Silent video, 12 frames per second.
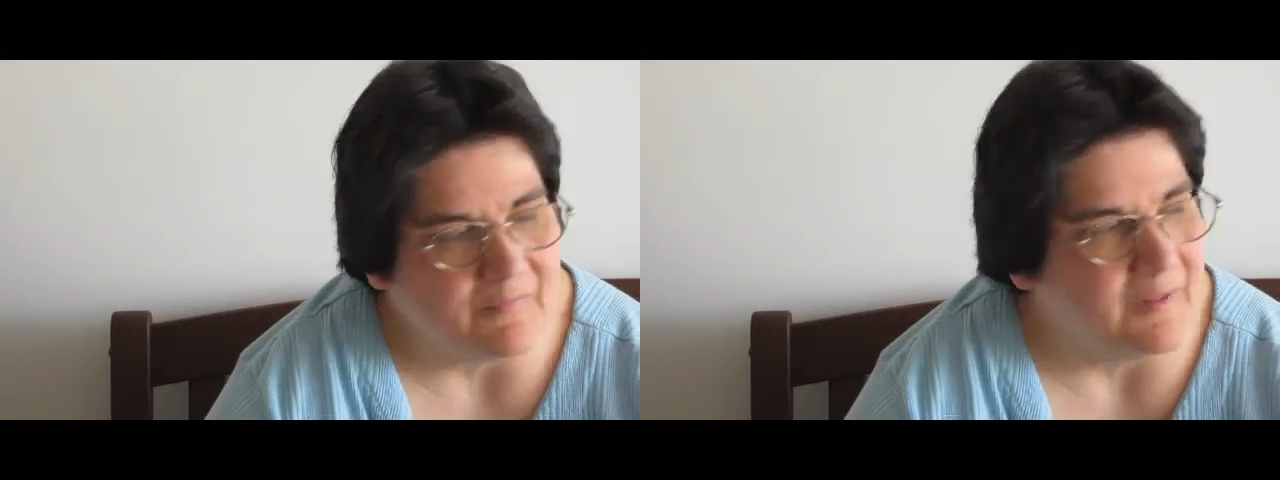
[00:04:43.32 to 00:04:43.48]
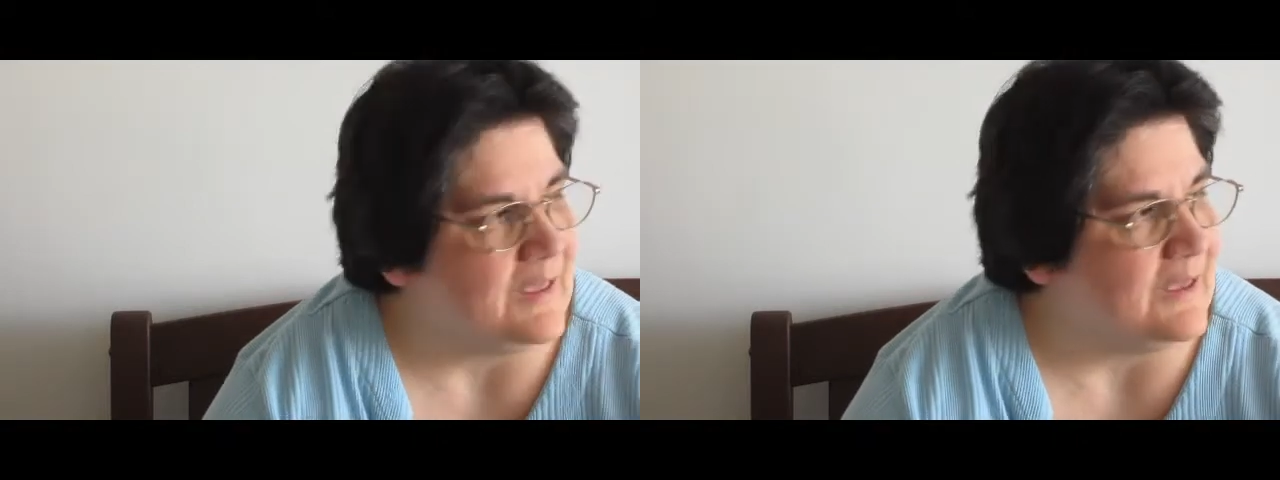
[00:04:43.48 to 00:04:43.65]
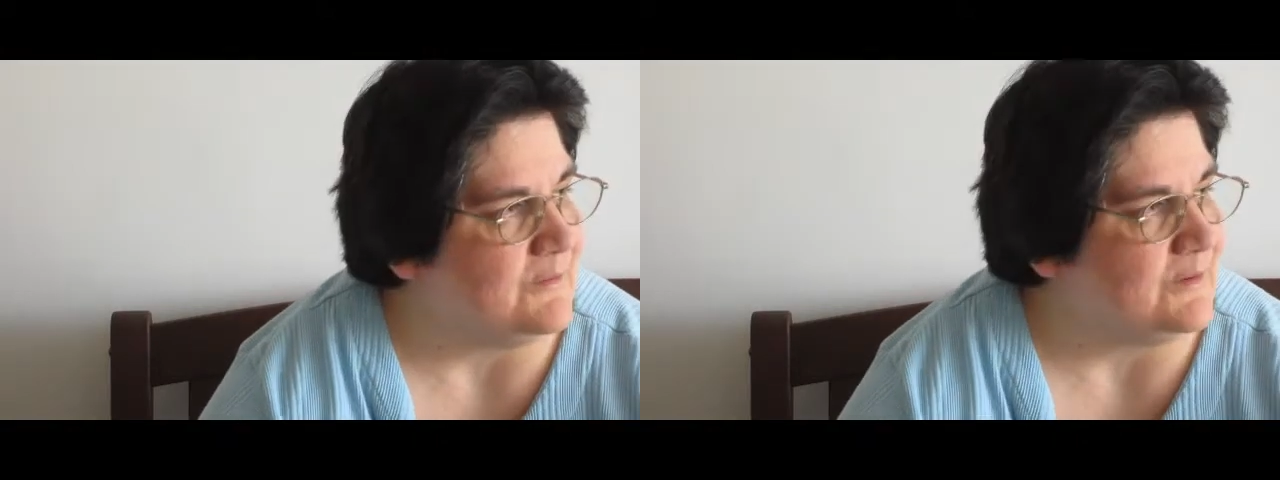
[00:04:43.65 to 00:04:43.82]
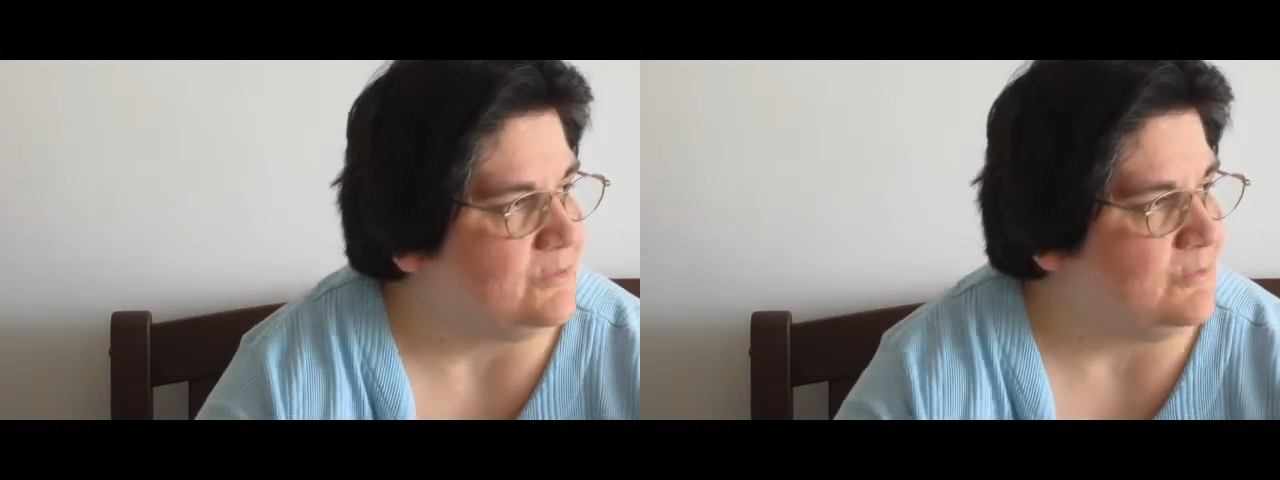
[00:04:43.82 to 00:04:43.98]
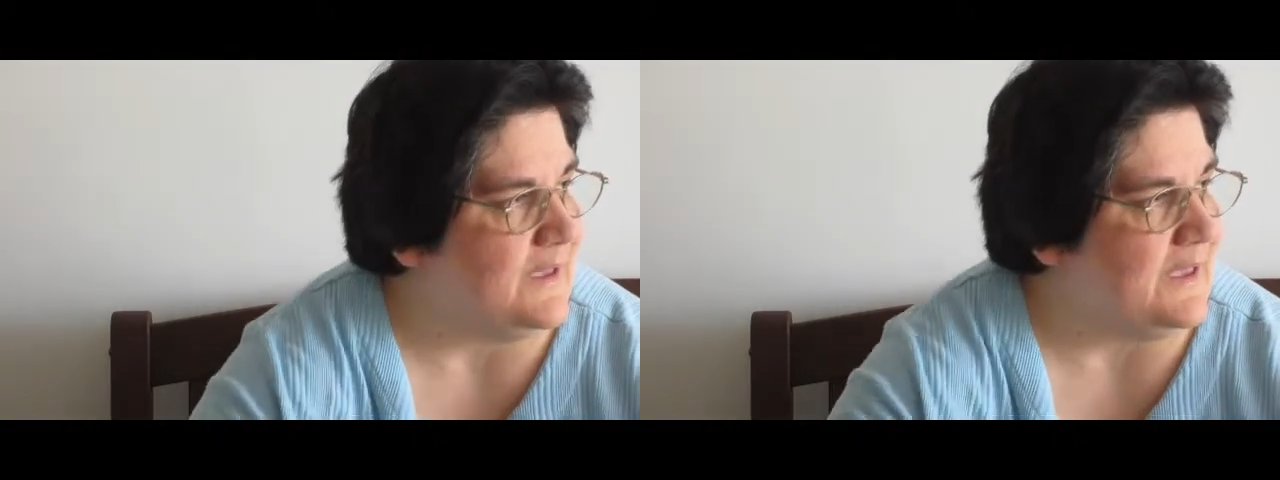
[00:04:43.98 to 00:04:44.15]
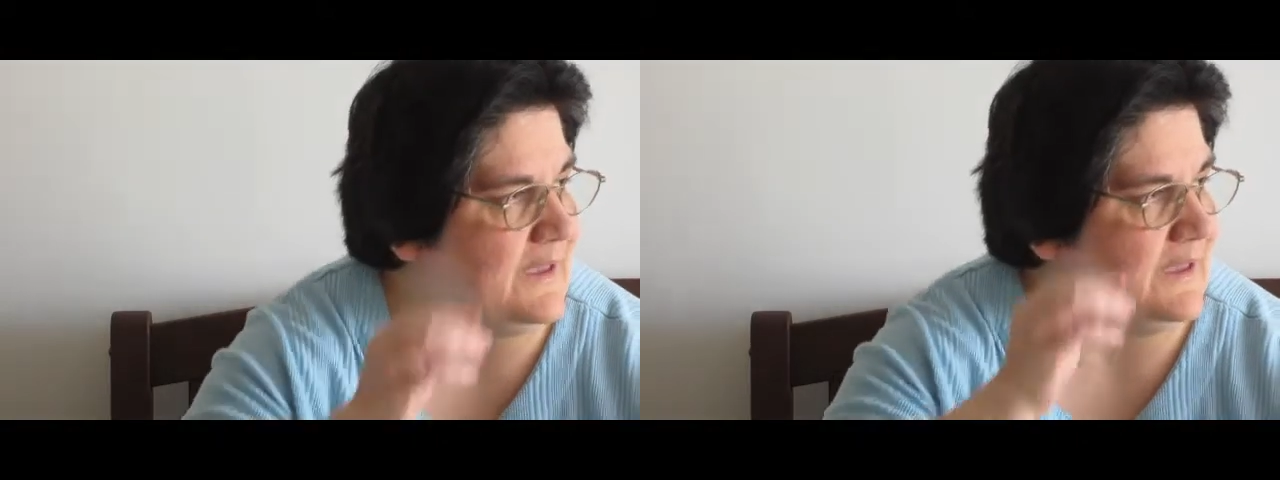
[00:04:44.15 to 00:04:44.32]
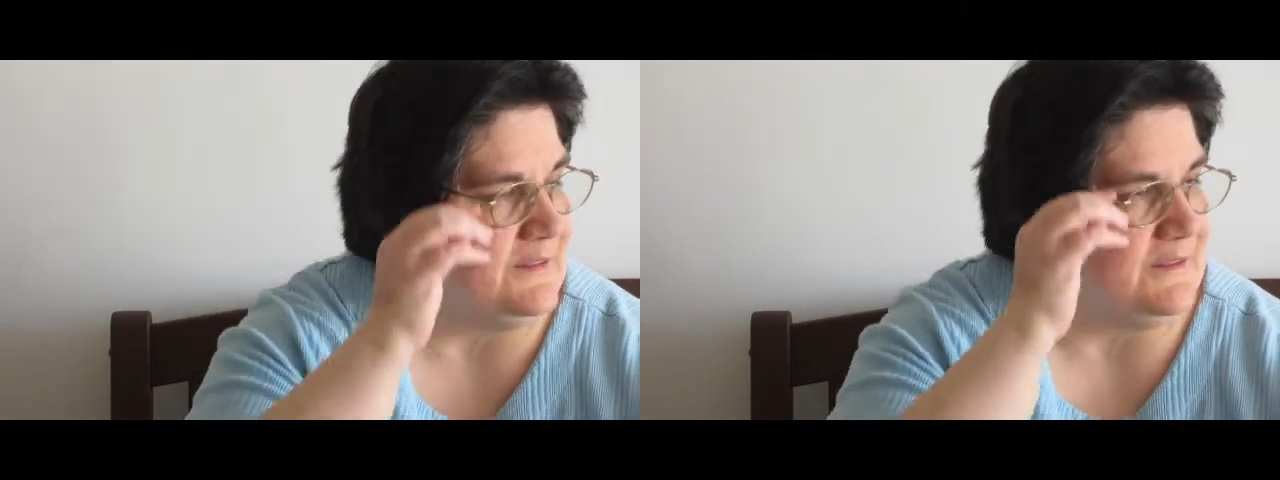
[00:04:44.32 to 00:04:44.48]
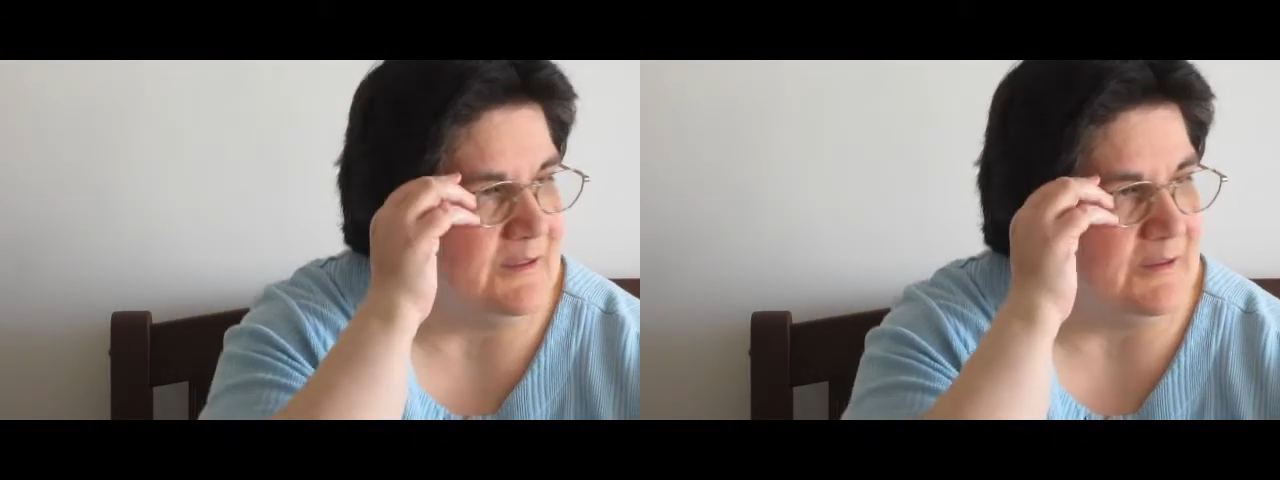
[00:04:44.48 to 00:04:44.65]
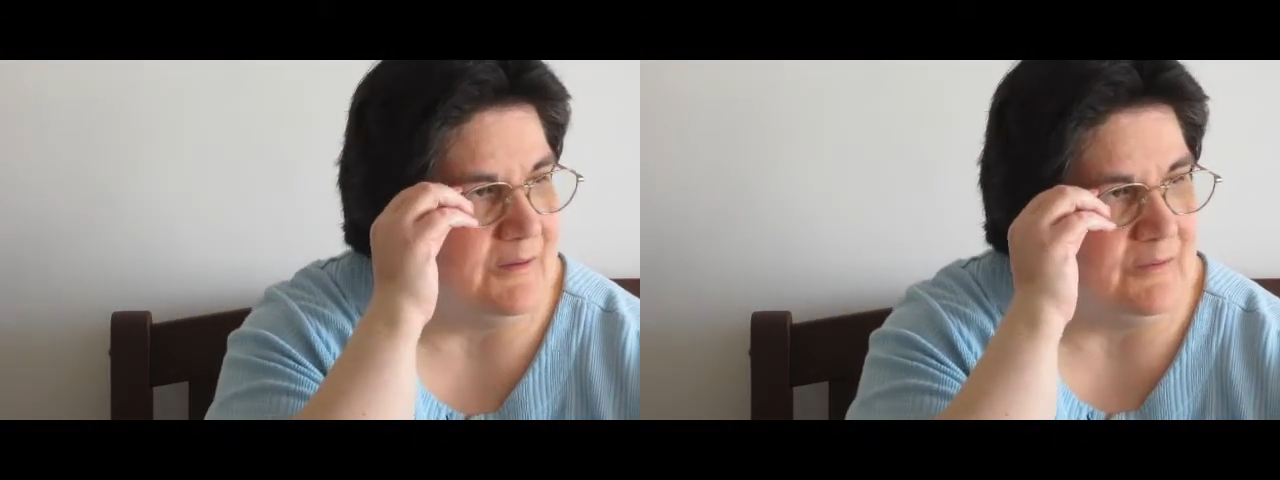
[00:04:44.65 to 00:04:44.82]
it was
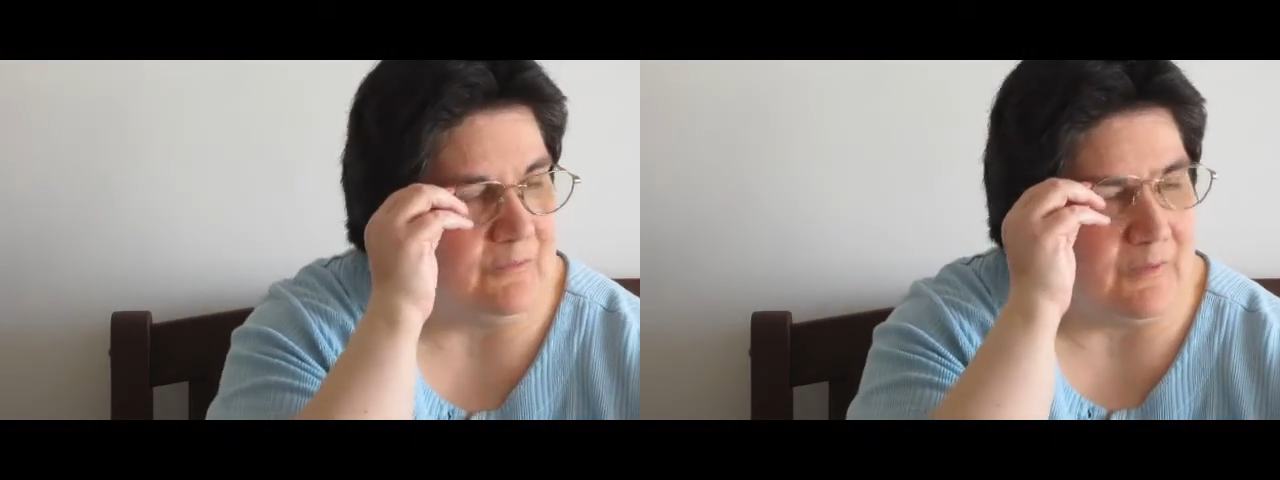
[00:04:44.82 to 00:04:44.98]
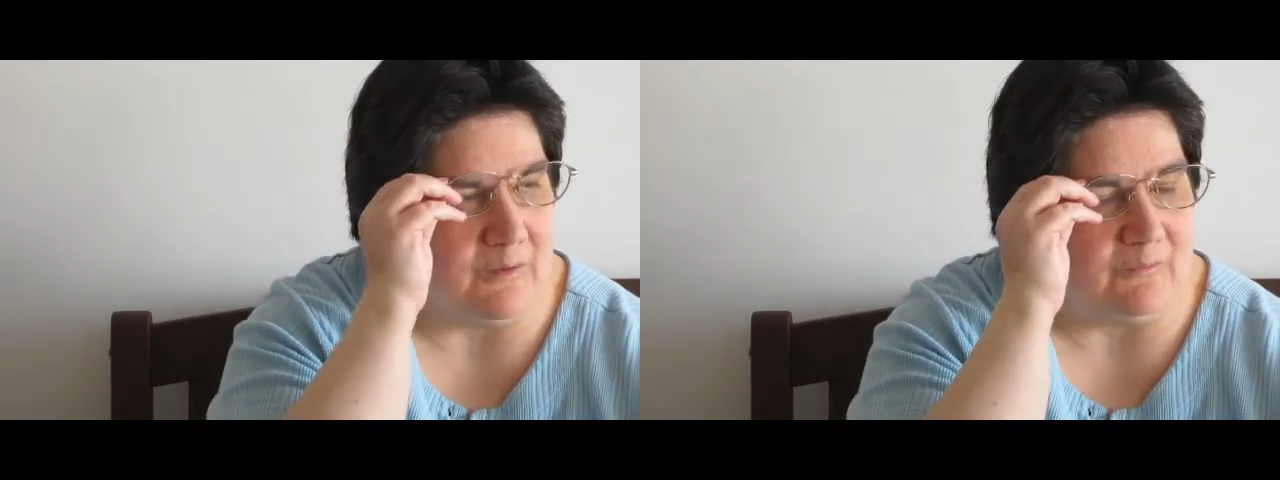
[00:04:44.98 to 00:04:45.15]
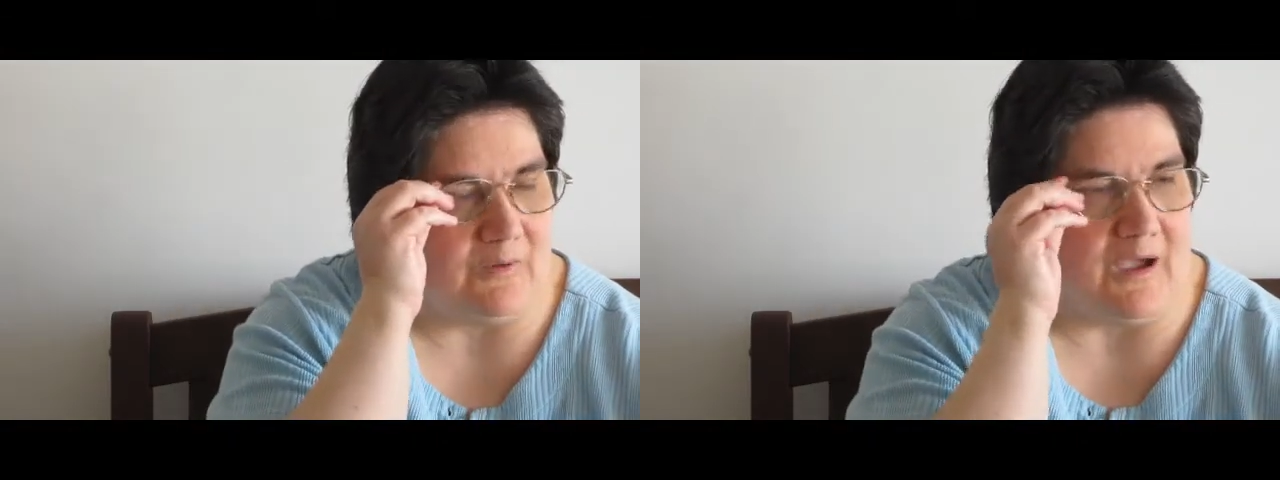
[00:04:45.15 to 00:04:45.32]
when we,